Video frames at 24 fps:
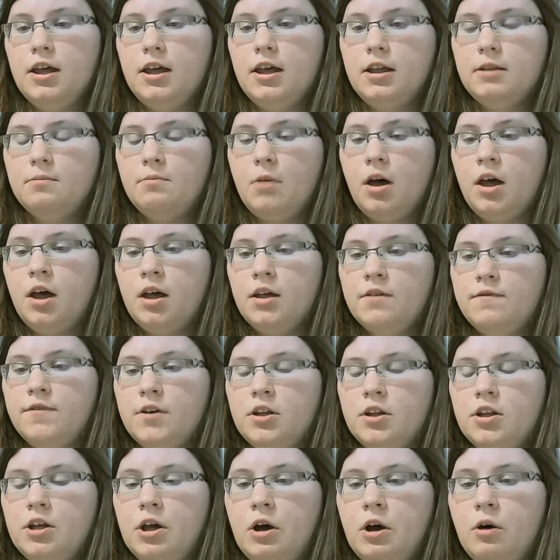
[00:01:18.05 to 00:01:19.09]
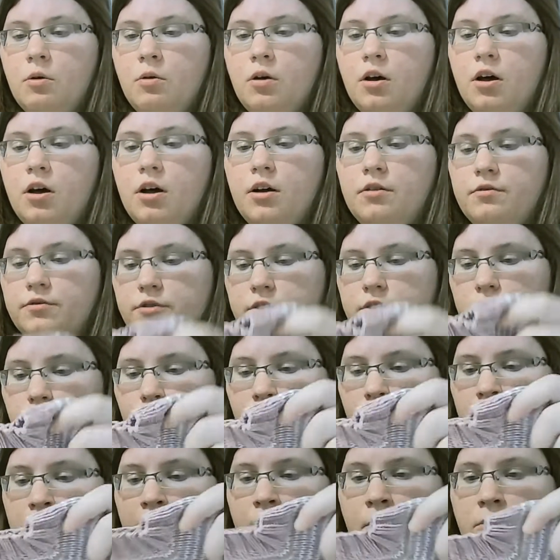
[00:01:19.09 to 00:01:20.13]
in my video of
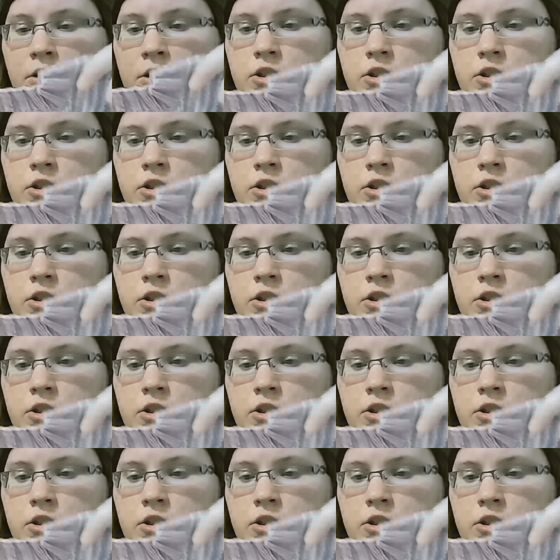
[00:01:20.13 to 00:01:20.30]
the 1